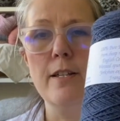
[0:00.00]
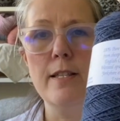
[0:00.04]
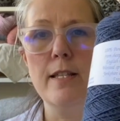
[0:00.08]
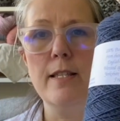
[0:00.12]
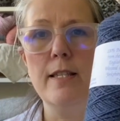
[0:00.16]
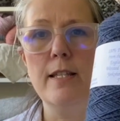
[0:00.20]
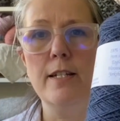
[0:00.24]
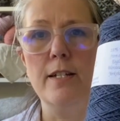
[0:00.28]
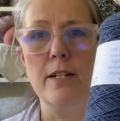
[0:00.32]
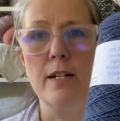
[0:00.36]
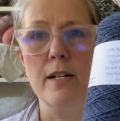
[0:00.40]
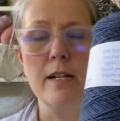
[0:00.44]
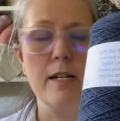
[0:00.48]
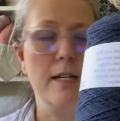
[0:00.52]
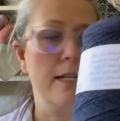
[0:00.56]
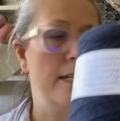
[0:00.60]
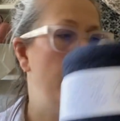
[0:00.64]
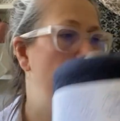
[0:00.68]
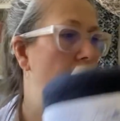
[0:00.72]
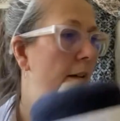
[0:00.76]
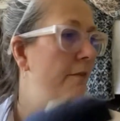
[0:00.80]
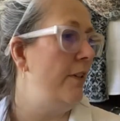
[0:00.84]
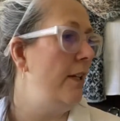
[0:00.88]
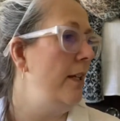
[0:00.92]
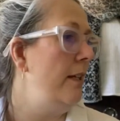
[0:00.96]
than the dark
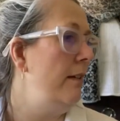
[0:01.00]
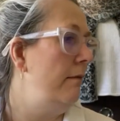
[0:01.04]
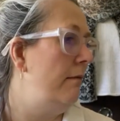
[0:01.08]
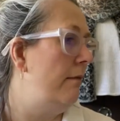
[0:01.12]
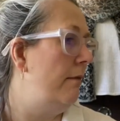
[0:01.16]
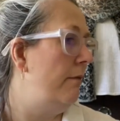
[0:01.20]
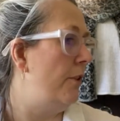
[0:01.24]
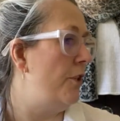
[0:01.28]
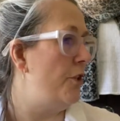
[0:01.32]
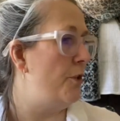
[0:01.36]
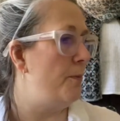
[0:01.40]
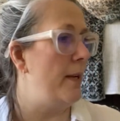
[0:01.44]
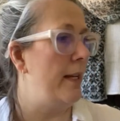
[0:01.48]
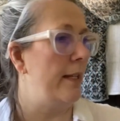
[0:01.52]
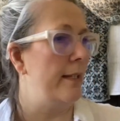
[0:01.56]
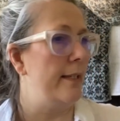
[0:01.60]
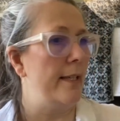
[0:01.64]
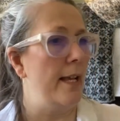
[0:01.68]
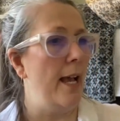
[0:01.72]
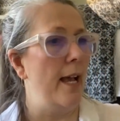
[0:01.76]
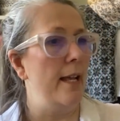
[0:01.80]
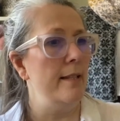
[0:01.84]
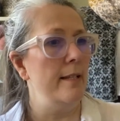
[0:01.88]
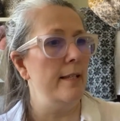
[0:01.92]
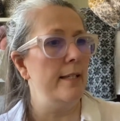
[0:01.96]
navy, which makes
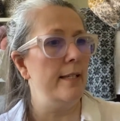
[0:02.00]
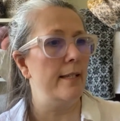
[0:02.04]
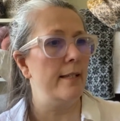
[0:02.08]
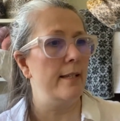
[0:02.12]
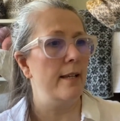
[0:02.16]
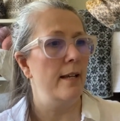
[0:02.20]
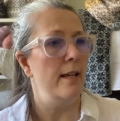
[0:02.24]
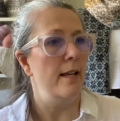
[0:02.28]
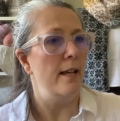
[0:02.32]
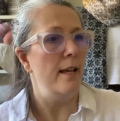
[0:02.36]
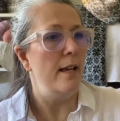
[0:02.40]
sense.